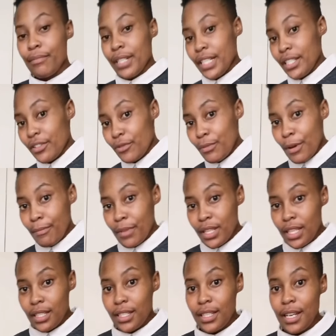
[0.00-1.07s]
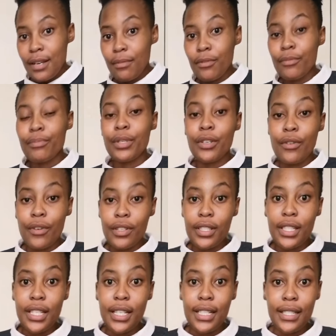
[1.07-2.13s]
Please remember this table
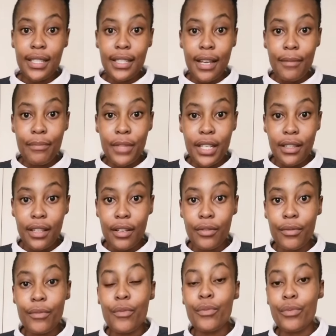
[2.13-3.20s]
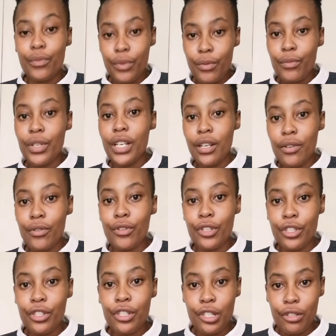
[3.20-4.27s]
because it is something that we are
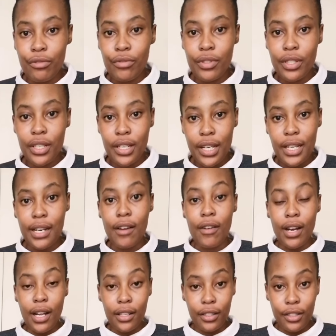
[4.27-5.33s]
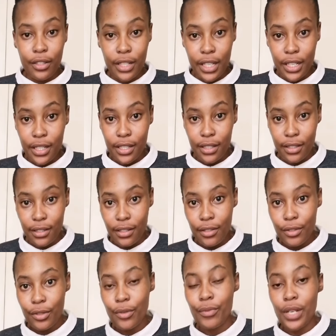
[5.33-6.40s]
going to use in our calculations.
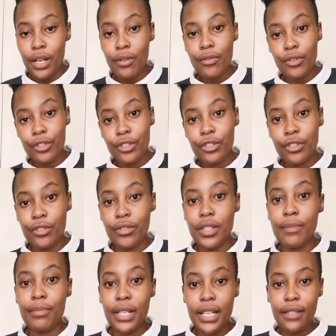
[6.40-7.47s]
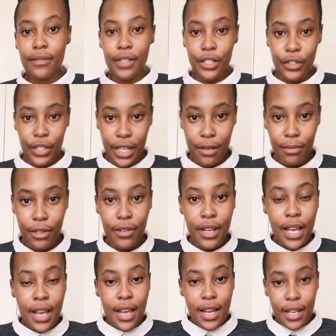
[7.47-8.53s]
So we are going to use the place value table
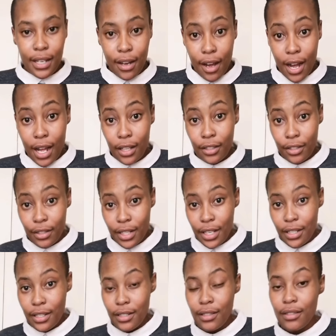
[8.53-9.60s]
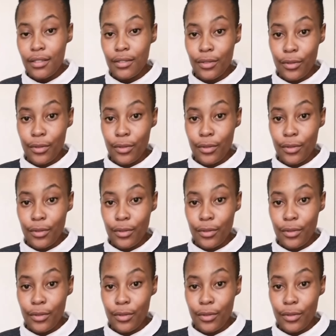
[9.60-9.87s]
in our calculations.